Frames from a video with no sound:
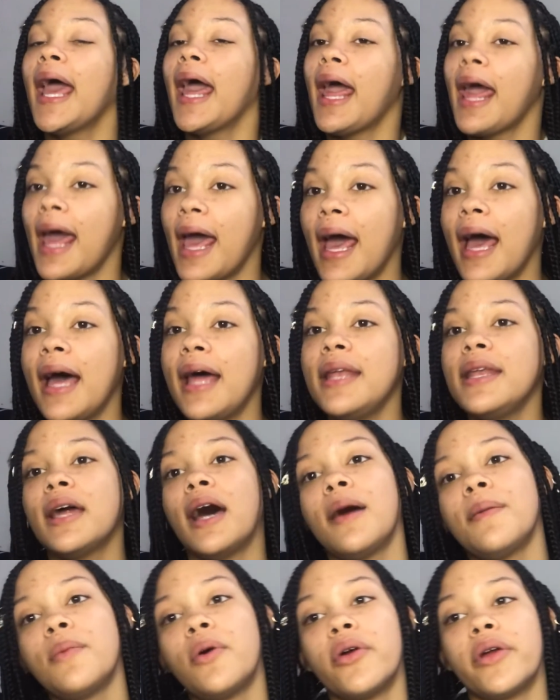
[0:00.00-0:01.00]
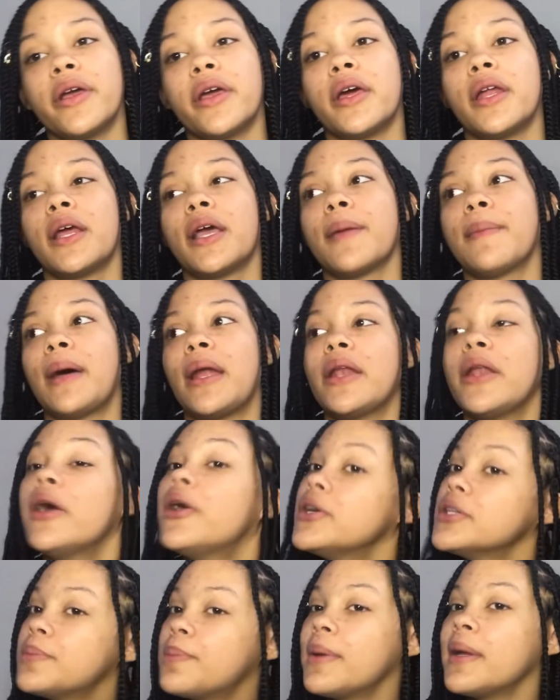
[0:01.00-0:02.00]
and I'm already gonna get my
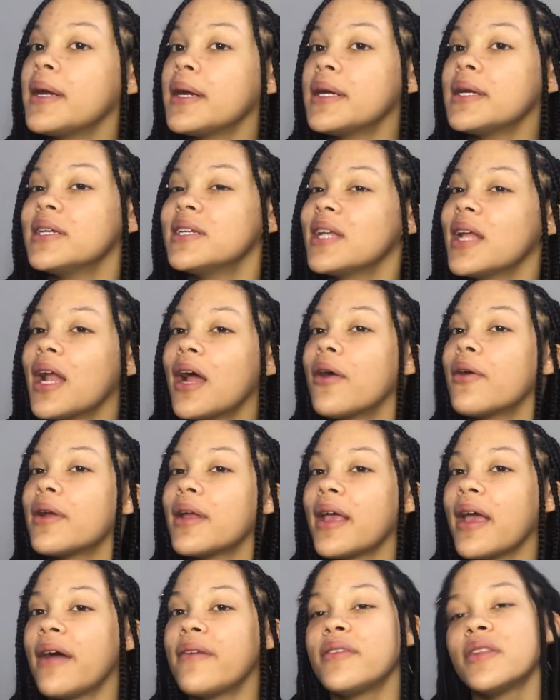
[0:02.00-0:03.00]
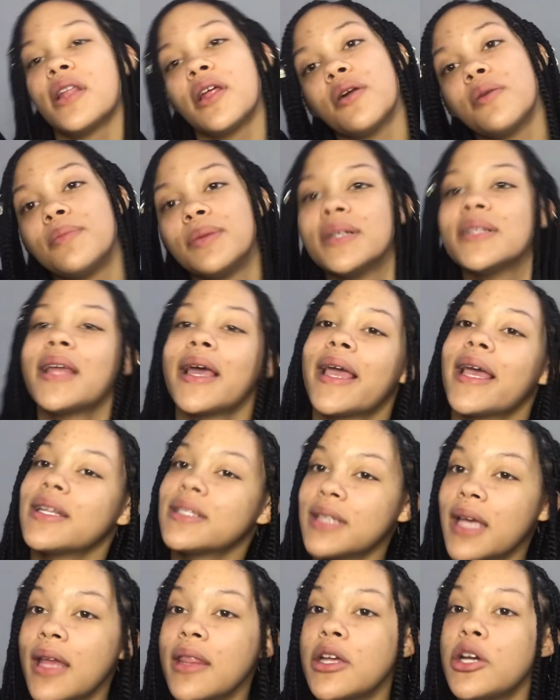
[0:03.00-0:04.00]
nose pierced and I already have a little birthday get
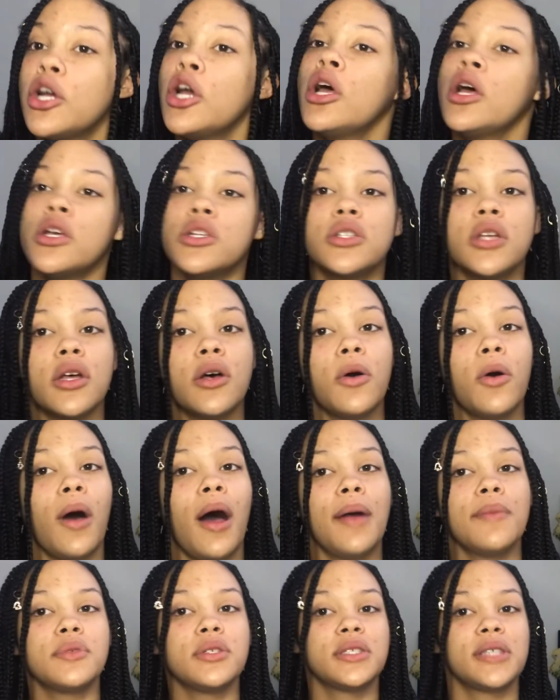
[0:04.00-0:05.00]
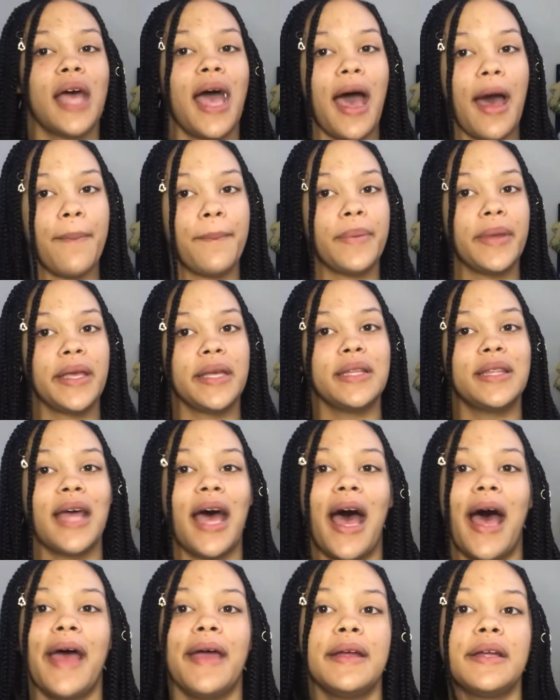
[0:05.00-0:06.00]
together so I'm just happy
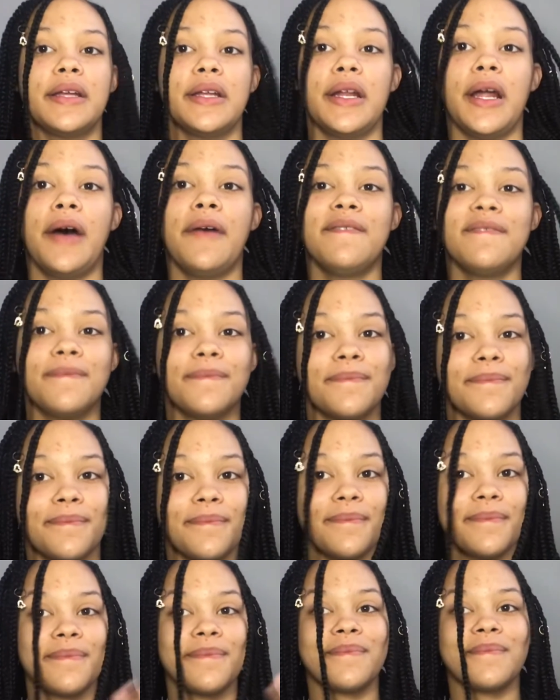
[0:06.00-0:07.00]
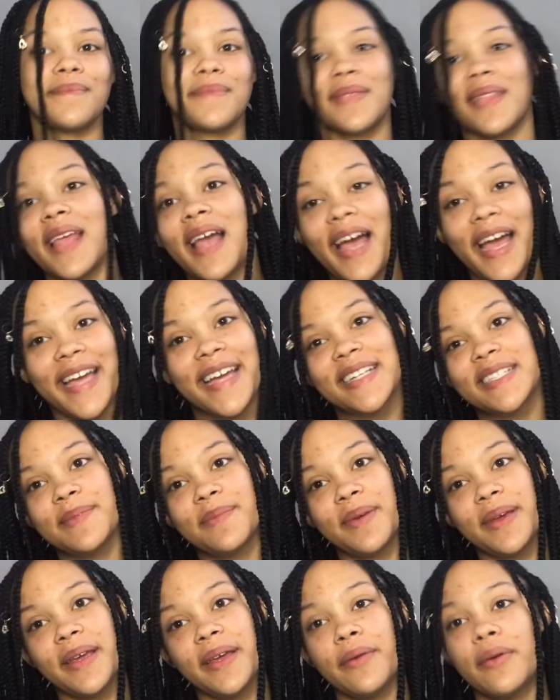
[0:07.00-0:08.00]
that you know I get to
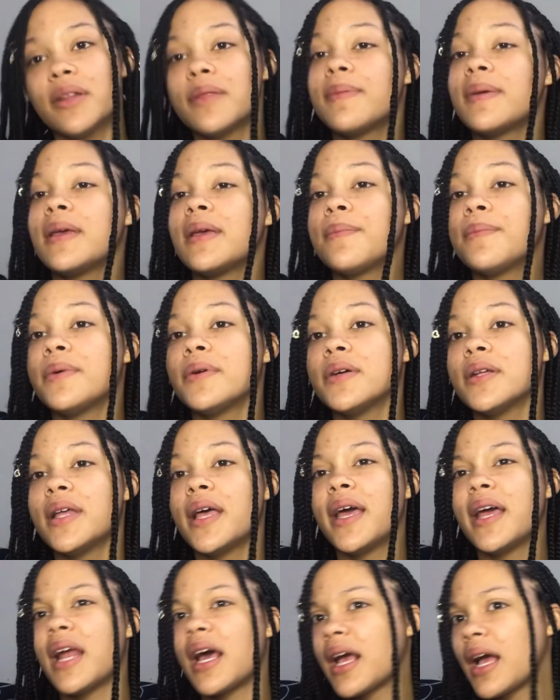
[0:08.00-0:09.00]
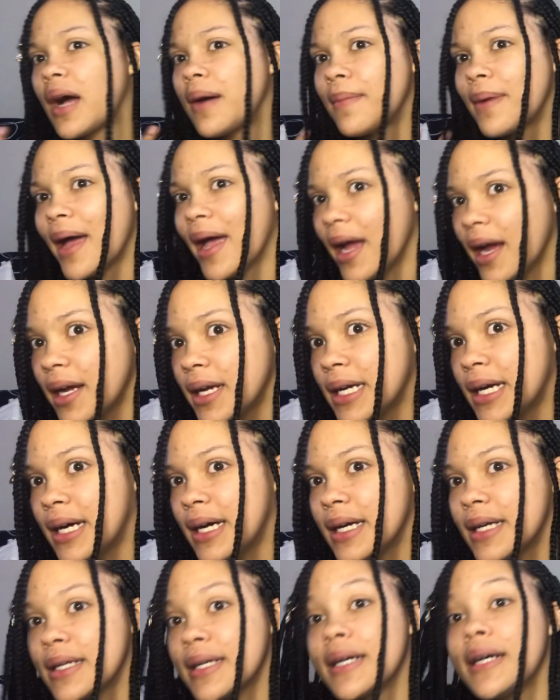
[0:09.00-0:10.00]
be with people and I got my hair
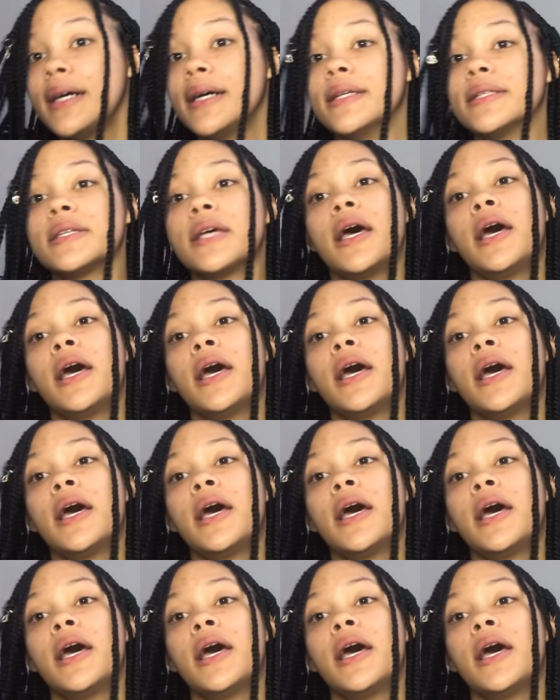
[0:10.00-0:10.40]
done because